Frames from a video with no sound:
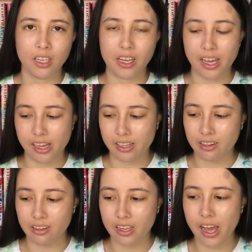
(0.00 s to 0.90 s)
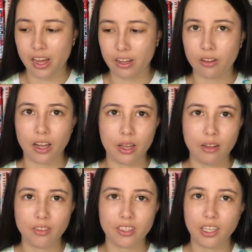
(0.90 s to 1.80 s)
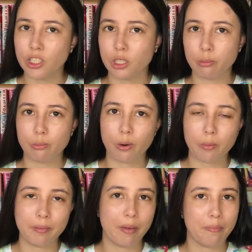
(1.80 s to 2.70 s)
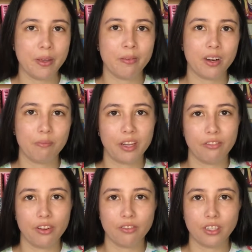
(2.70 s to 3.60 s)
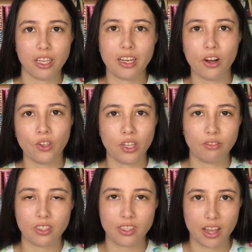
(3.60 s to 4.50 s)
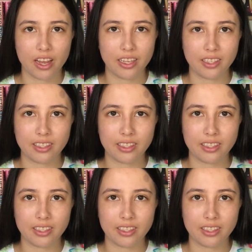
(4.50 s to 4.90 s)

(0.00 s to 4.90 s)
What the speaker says: And yeah, I have to say she probably might be one of my favorite like Hololive designs.